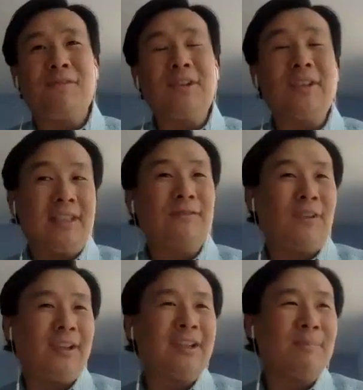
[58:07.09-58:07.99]
field is
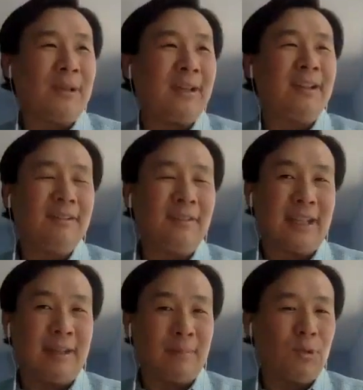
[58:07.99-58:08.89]
very competitive and
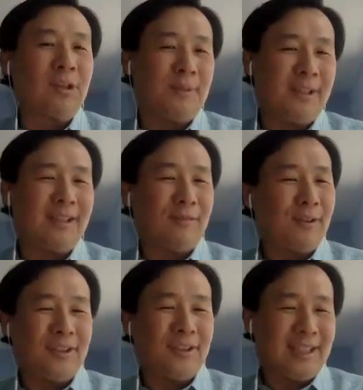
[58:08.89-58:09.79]
getting more competitive
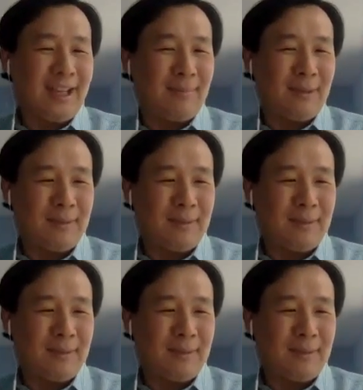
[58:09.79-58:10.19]
all the time.